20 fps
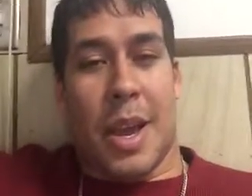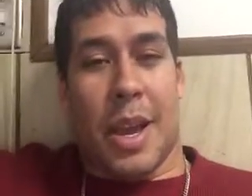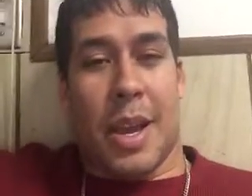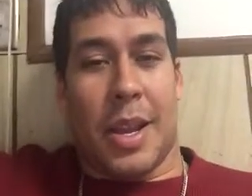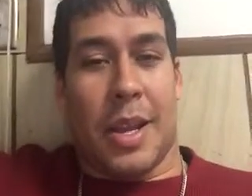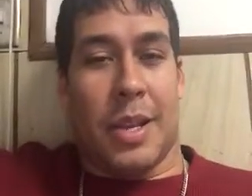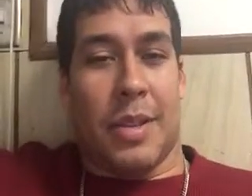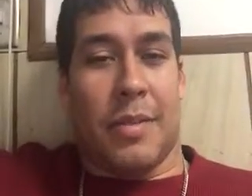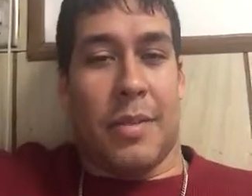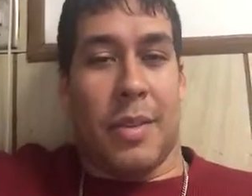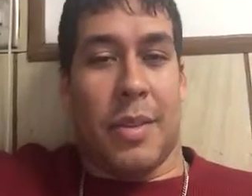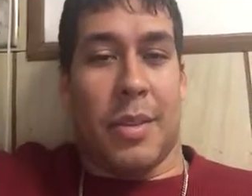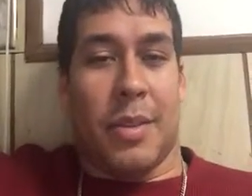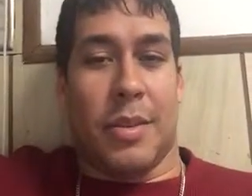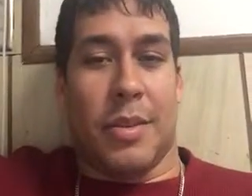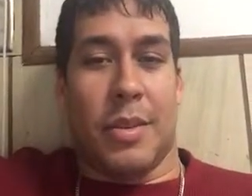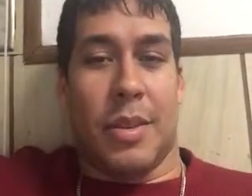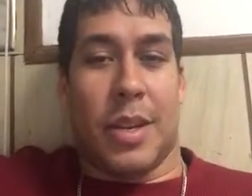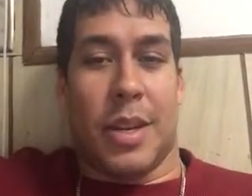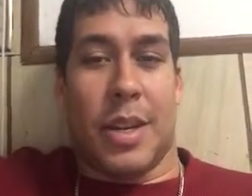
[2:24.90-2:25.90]
I guess for
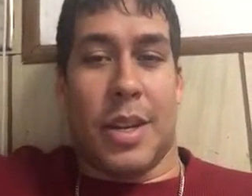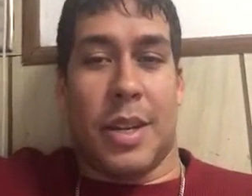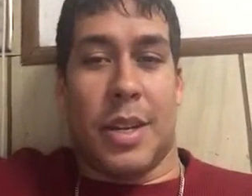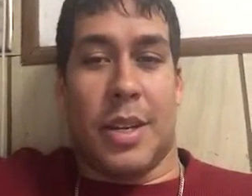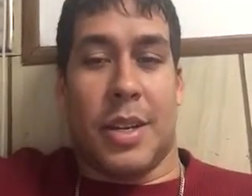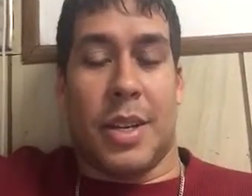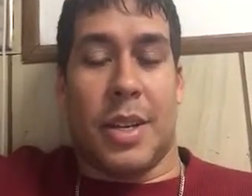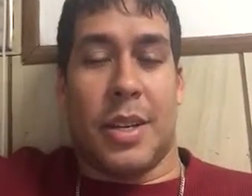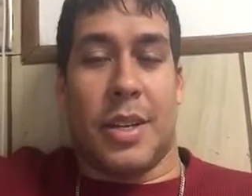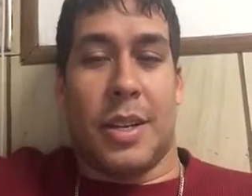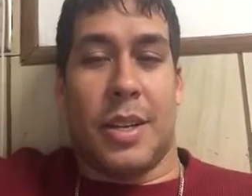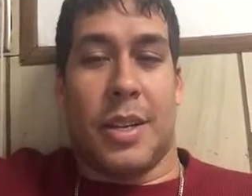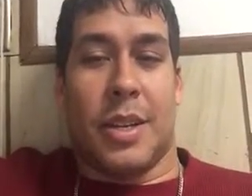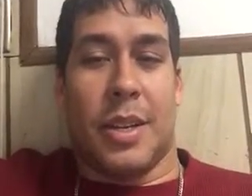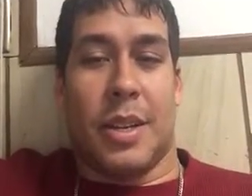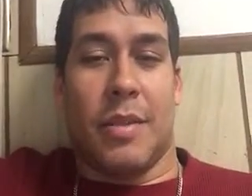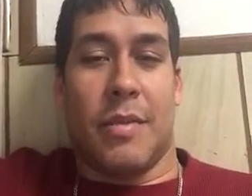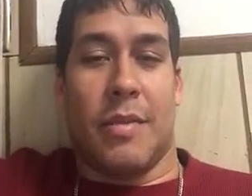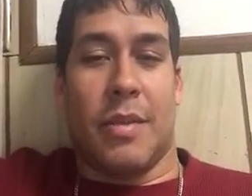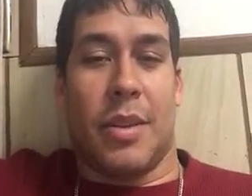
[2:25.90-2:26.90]
those that got a chance to
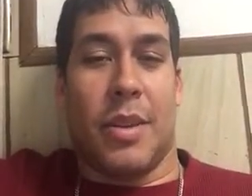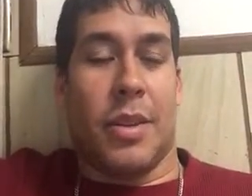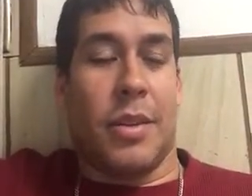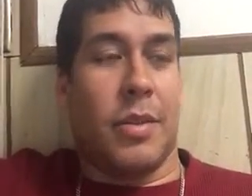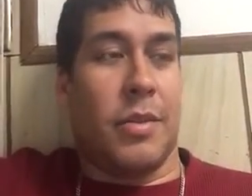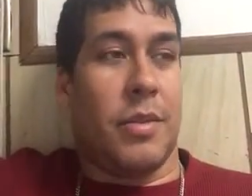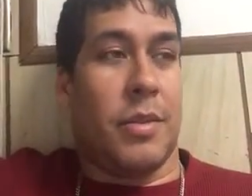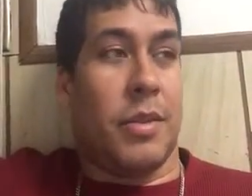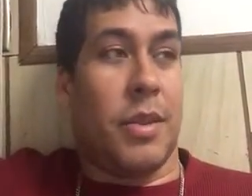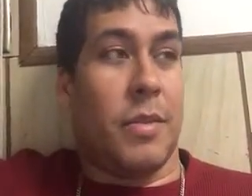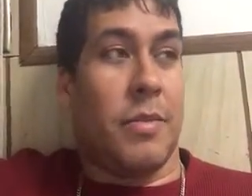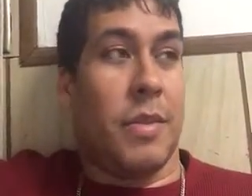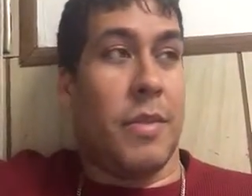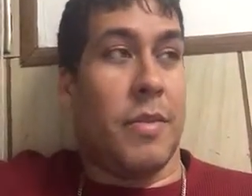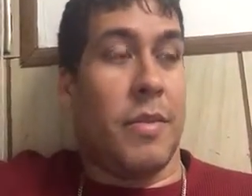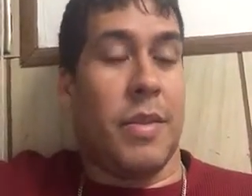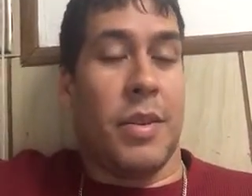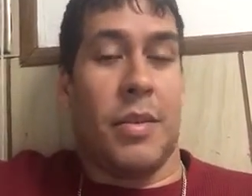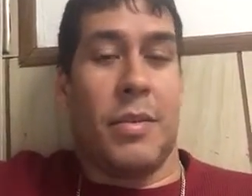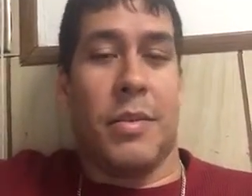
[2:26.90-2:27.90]
see the video, I mean,
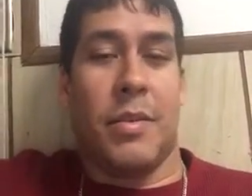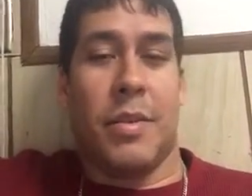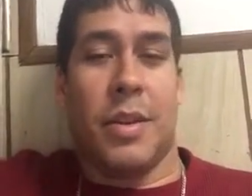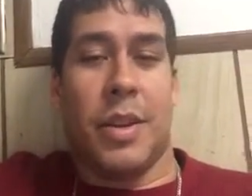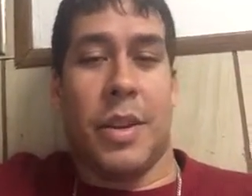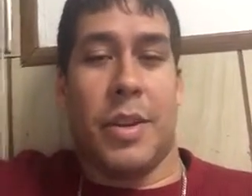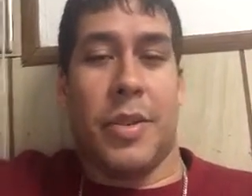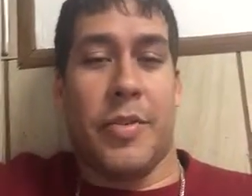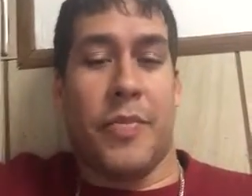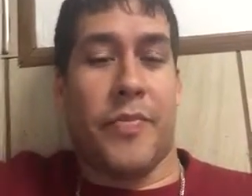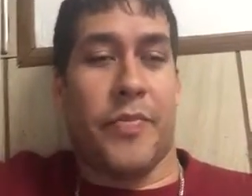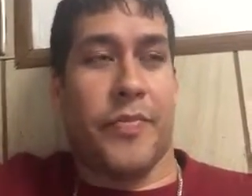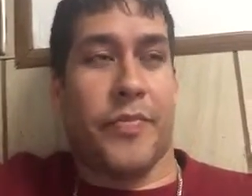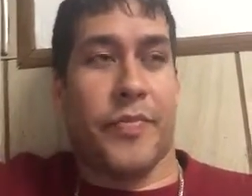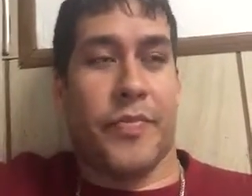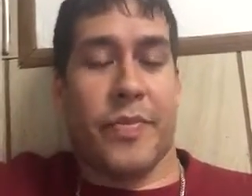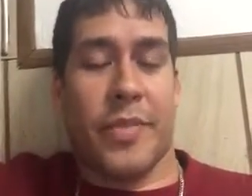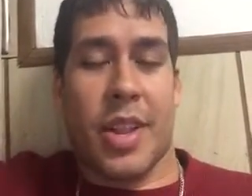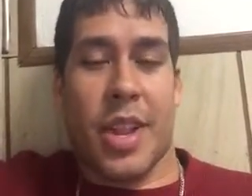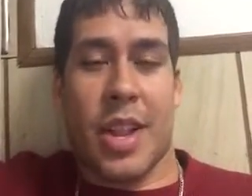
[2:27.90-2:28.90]
feel free to
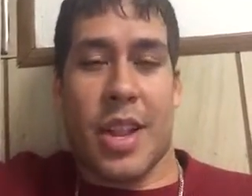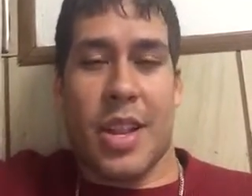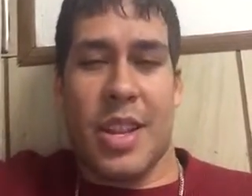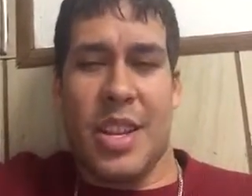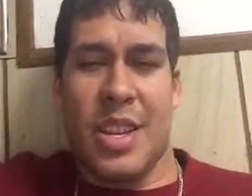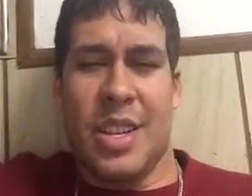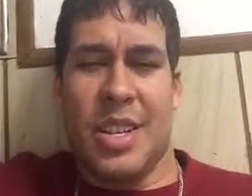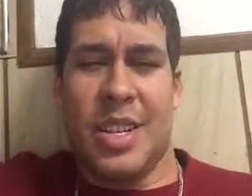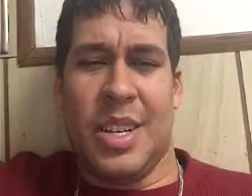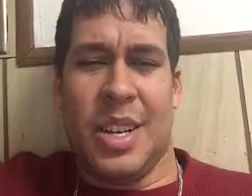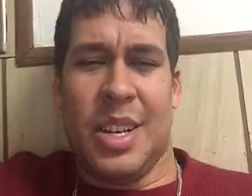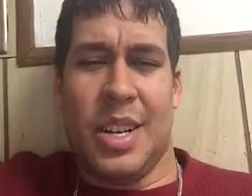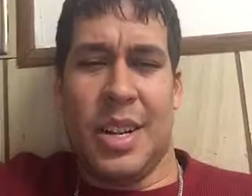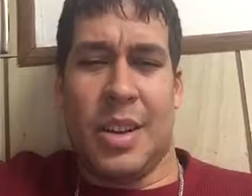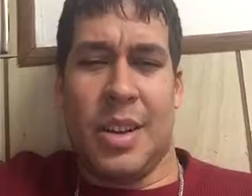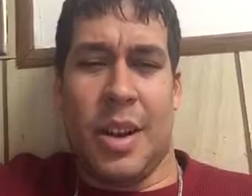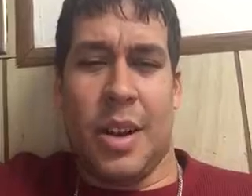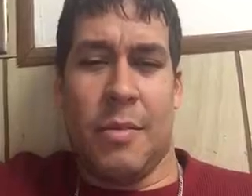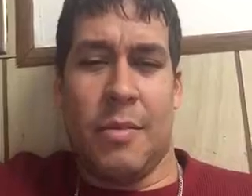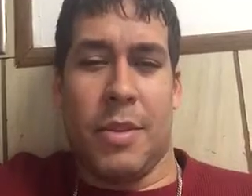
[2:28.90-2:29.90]
share your
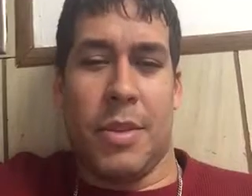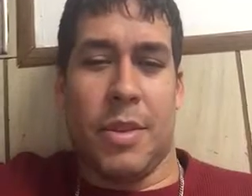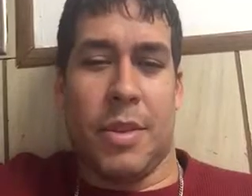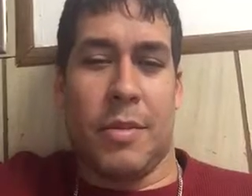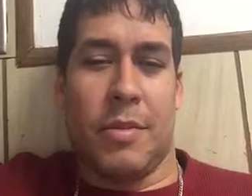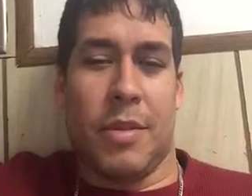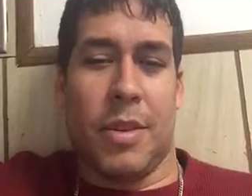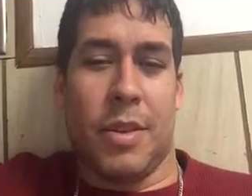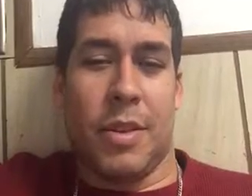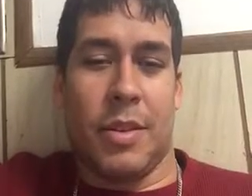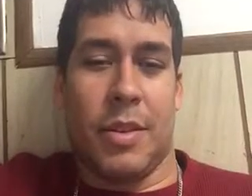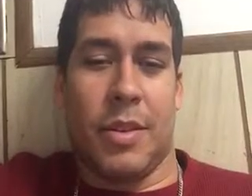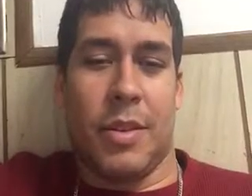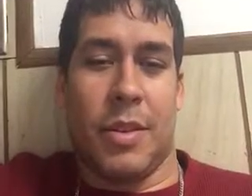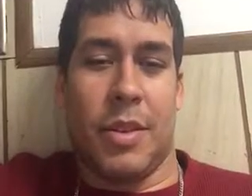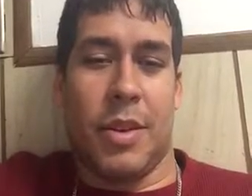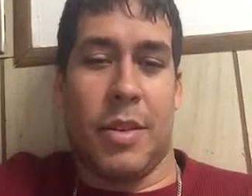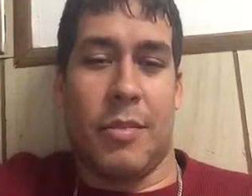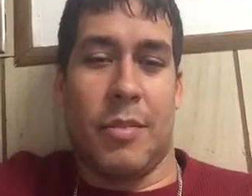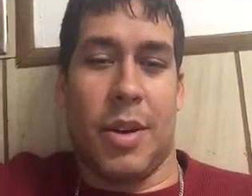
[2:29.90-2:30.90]
comments on what you
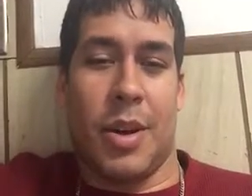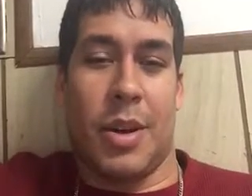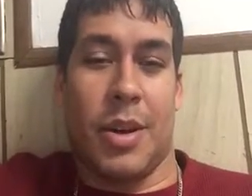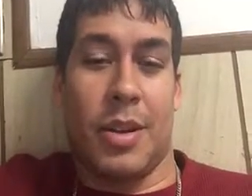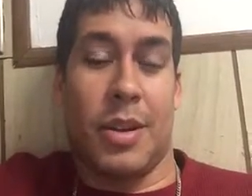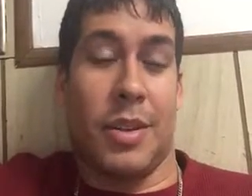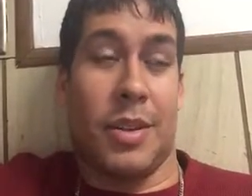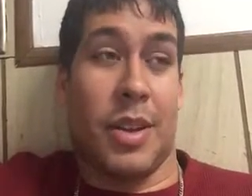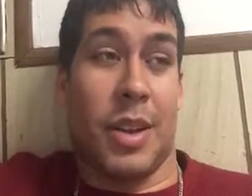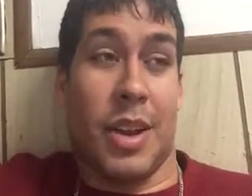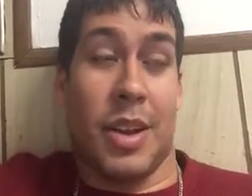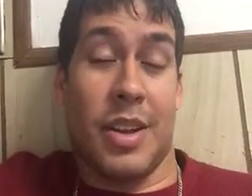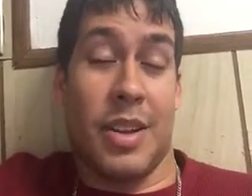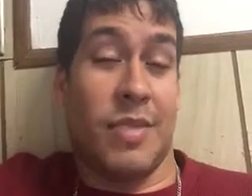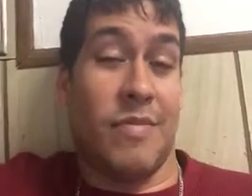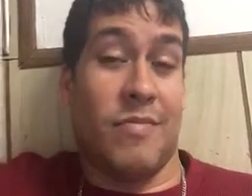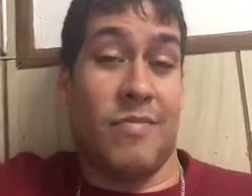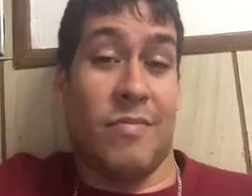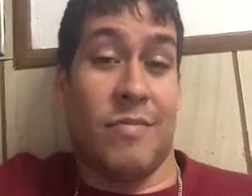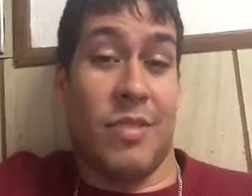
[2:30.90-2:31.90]
thought about it. I
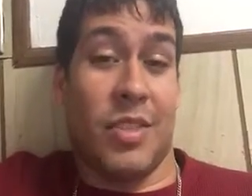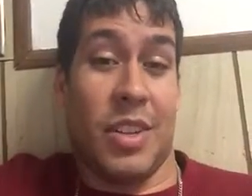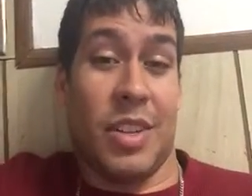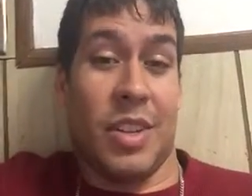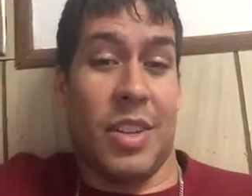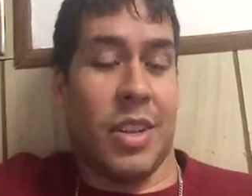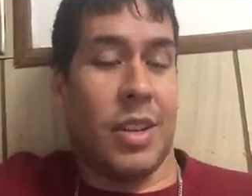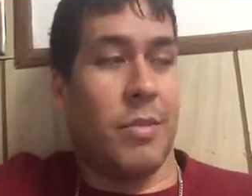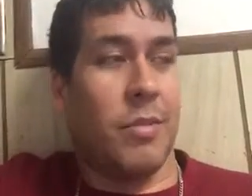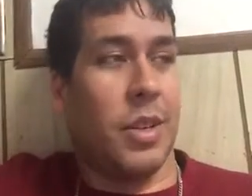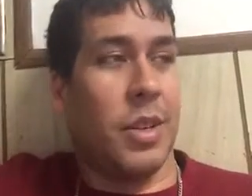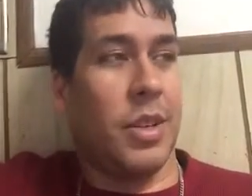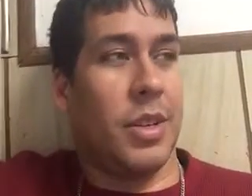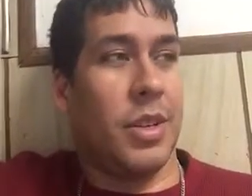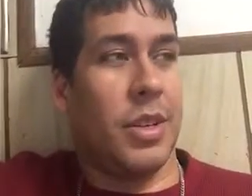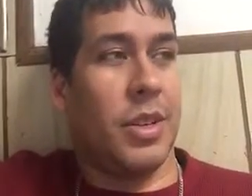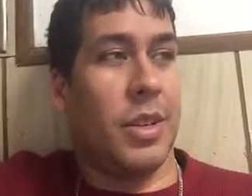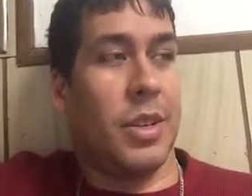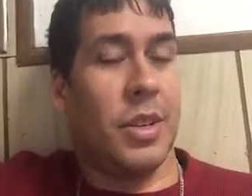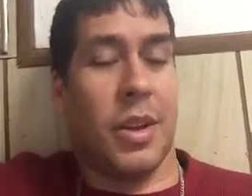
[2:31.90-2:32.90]
didn't really think much
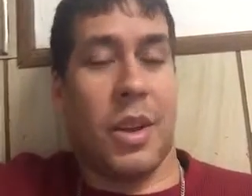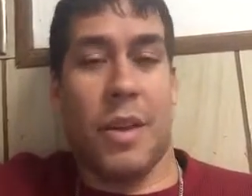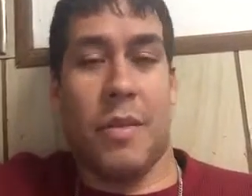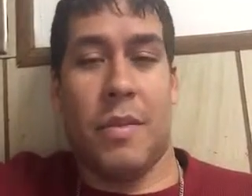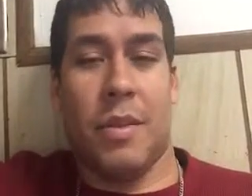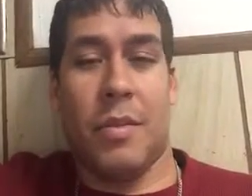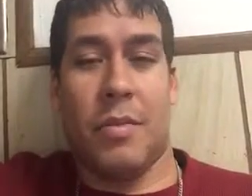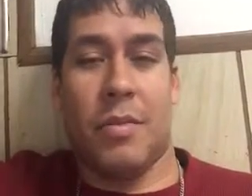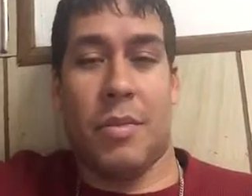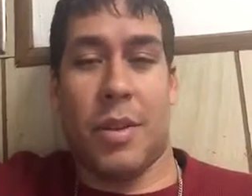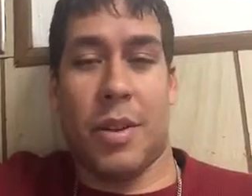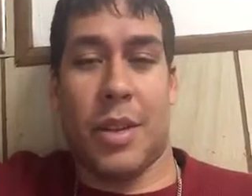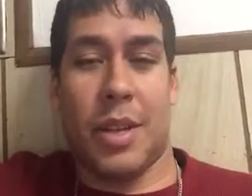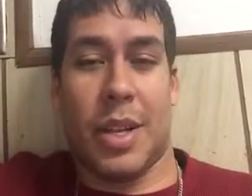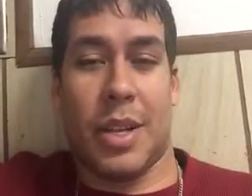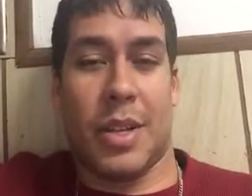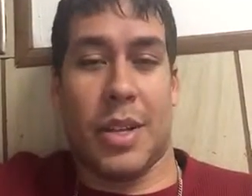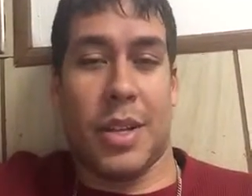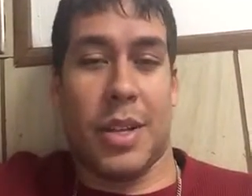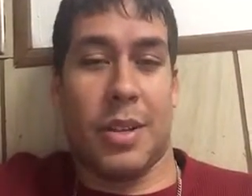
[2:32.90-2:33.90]
of it, but
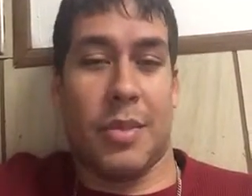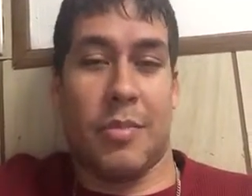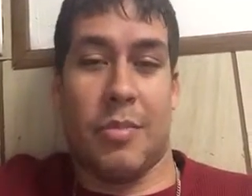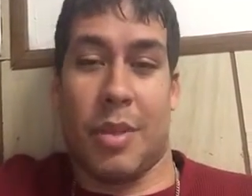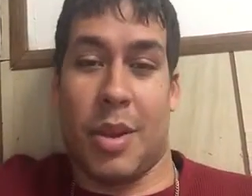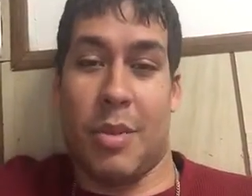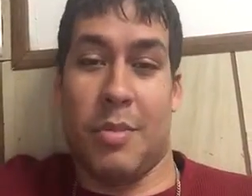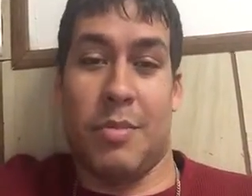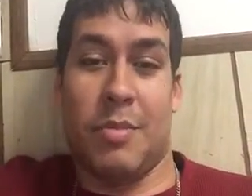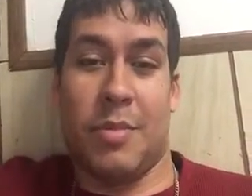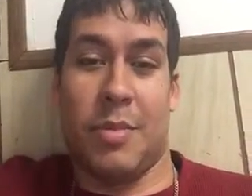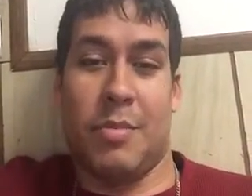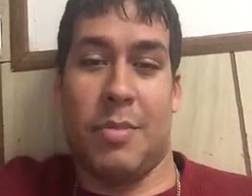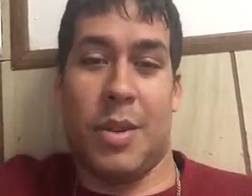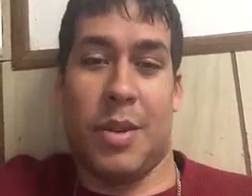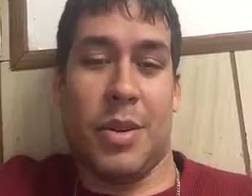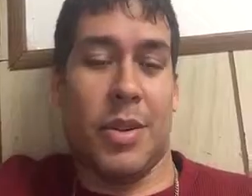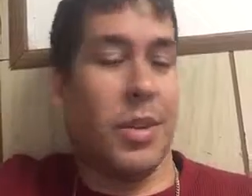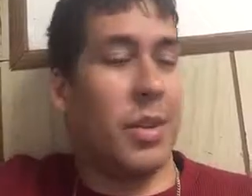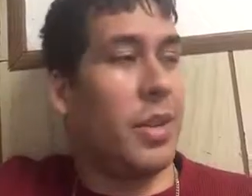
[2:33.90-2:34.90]
that's just my
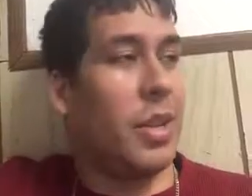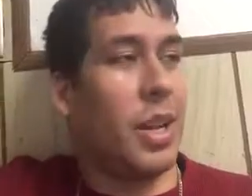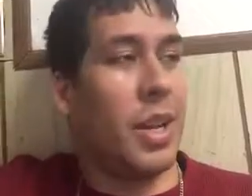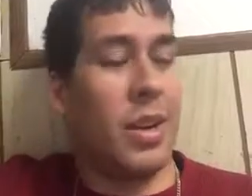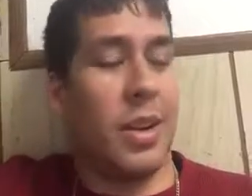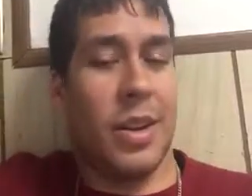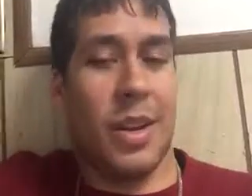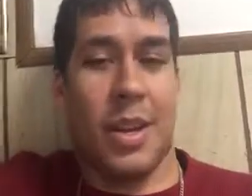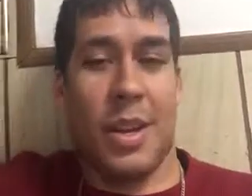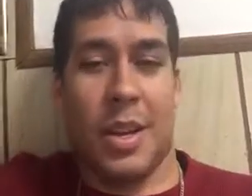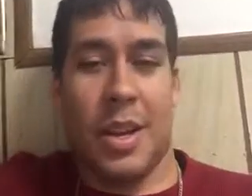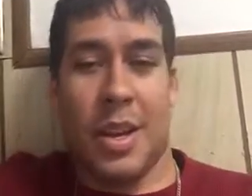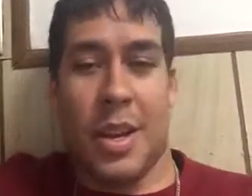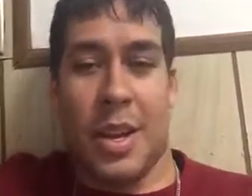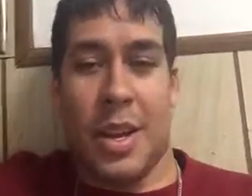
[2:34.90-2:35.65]
personal take on it.